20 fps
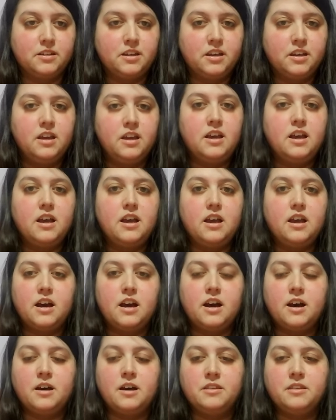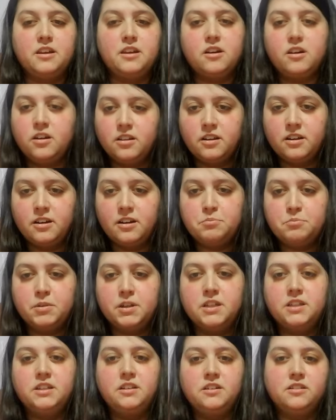Uh, they all are, but you know,
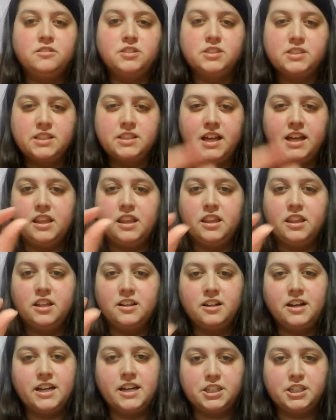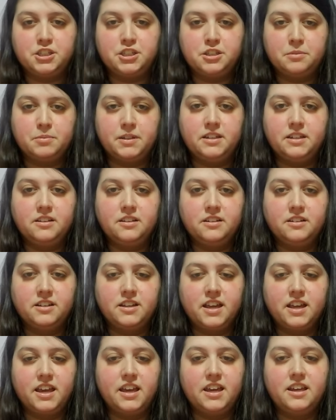just that little extra bit. Okay,
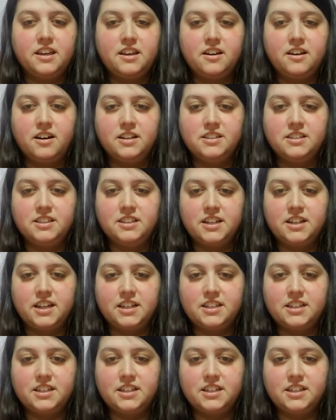on to the next.